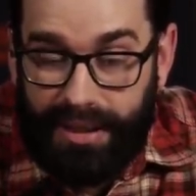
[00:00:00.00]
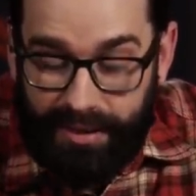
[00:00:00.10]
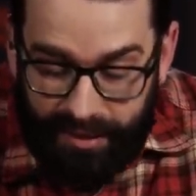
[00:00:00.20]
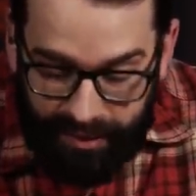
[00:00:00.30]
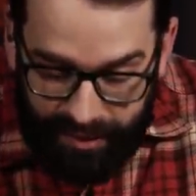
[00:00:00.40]

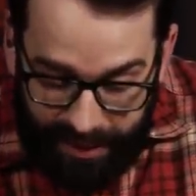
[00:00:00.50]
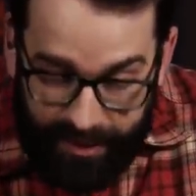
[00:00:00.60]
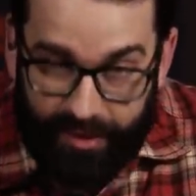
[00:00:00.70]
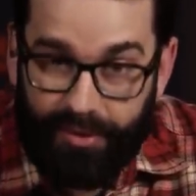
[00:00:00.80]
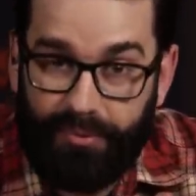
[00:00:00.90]
in the
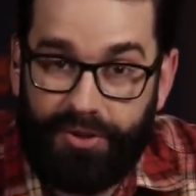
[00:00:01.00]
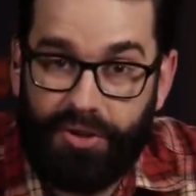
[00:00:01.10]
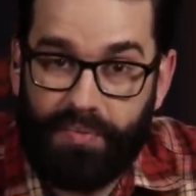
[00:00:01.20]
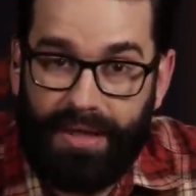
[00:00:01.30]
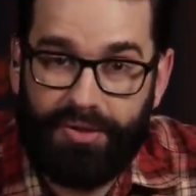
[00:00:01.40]
letter, which
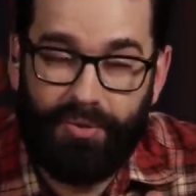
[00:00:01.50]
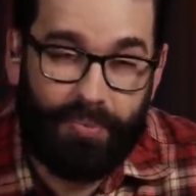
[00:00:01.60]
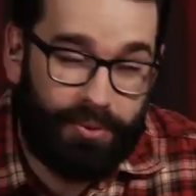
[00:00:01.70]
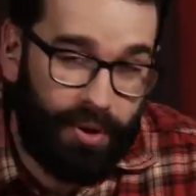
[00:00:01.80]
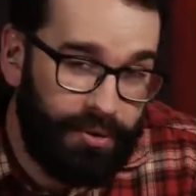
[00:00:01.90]
is meant to
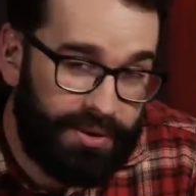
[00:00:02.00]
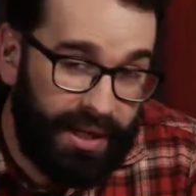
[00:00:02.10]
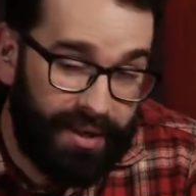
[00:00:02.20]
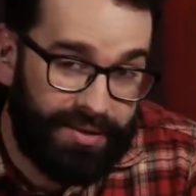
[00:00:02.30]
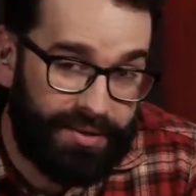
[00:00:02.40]

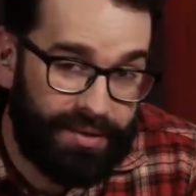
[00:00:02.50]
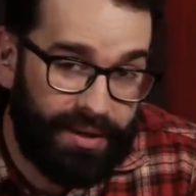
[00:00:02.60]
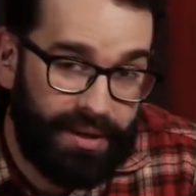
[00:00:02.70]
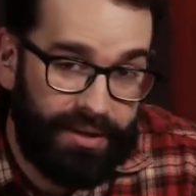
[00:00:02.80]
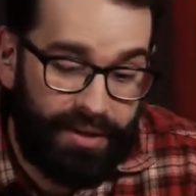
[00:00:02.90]
protest
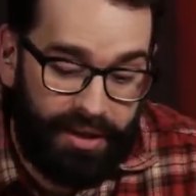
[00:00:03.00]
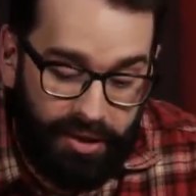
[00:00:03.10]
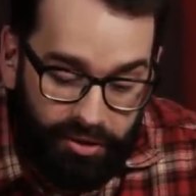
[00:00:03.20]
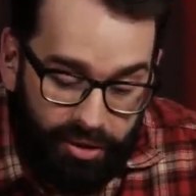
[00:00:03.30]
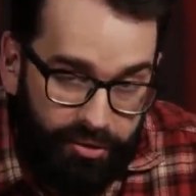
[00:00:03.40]
the
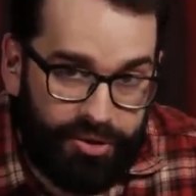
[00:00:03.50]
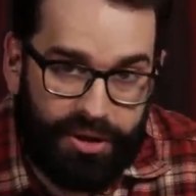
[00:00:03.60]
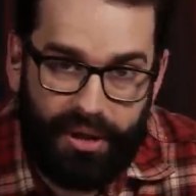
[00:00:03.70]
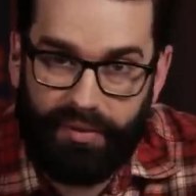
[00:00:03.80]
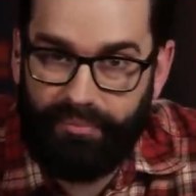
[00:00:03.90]

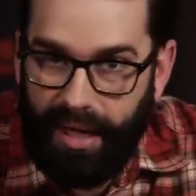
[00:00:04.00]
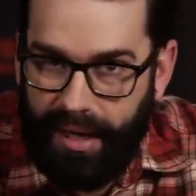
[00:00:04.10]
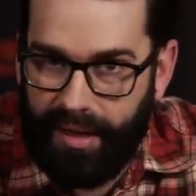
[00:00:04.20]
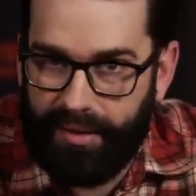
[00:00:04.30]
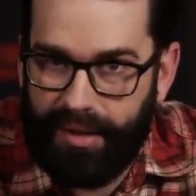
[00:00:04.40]
inclusion of a
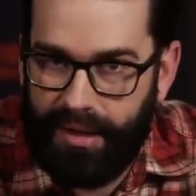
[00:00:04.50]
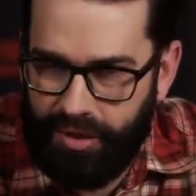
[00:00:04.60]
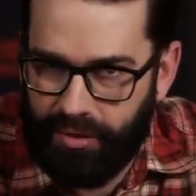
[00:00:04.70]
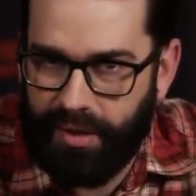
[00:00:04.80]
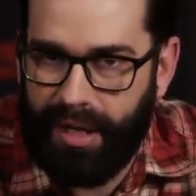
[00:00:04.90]
man
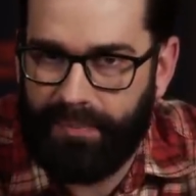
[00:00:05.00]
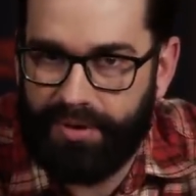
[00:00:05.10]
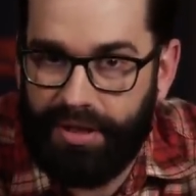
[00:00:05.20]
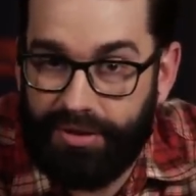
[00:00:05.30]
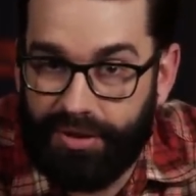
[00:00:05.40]
in your
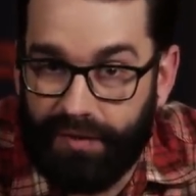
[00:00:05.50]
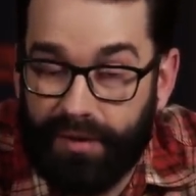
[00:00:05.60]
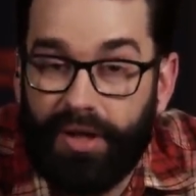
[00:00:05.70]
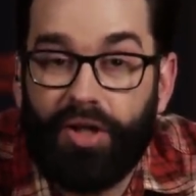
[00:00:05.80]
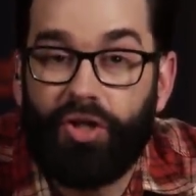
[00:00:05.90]
competition,